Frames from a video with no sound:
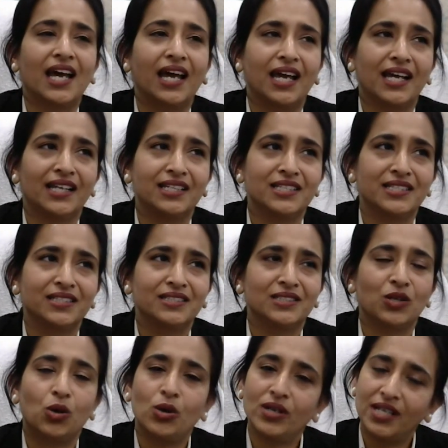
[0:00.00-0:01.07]
And
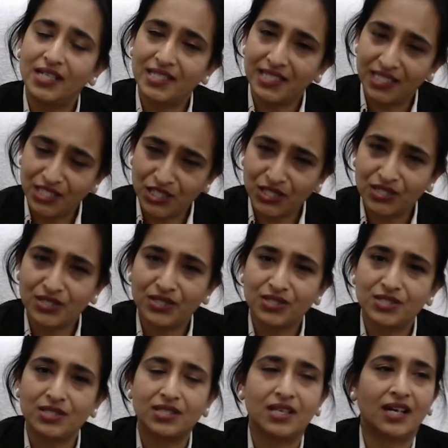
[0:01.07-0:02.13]
all our
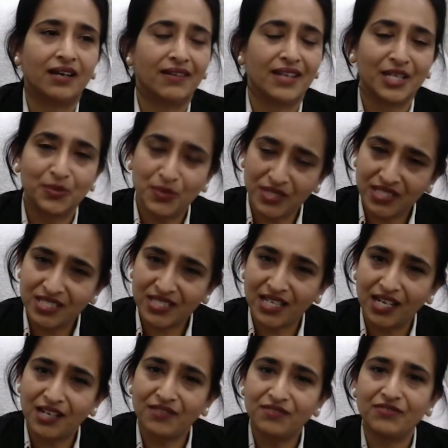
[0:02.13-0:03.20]
teachers, our admin
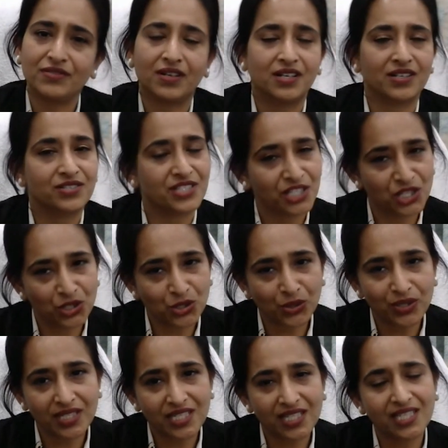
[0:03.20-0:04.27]
staff, our
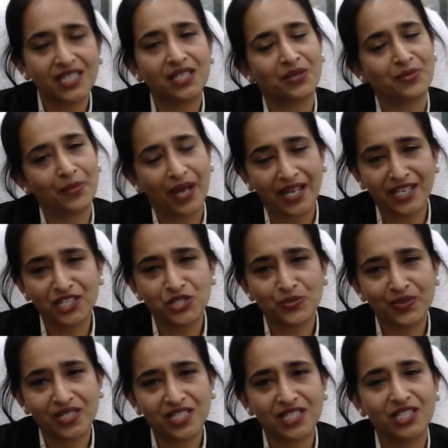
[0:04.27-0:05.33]
security, our
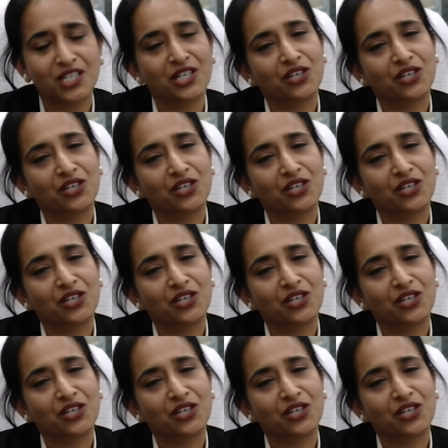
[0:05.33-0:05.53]
management,